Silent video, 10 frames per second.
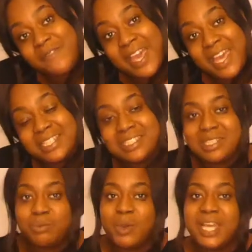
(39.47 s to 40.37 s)
events
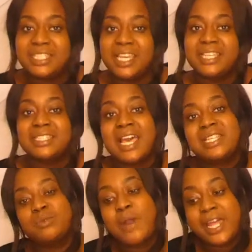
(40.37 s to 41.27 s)
and weddings,
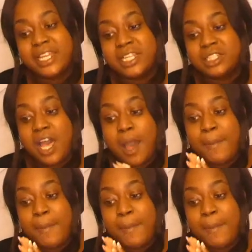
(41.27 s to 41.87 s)
as well as